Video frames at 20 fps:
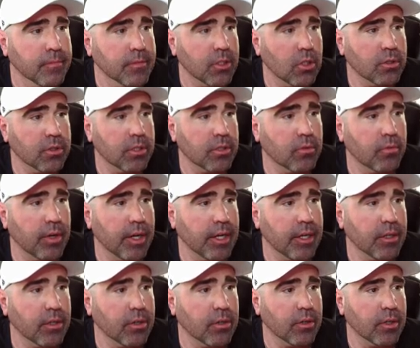Those are the
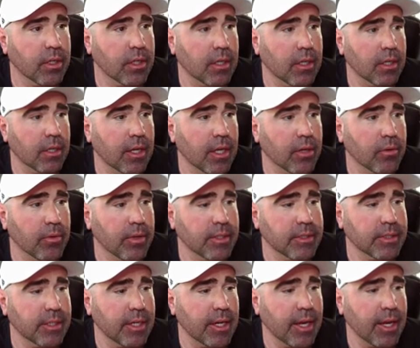regular uh,
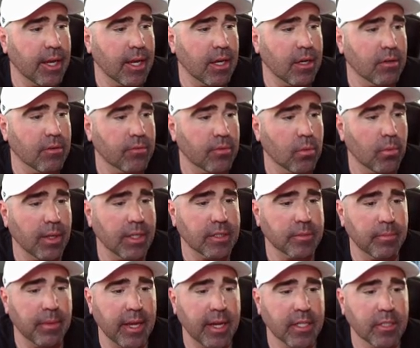equities that I have.
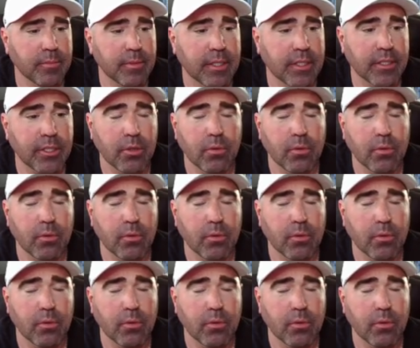Waste Management.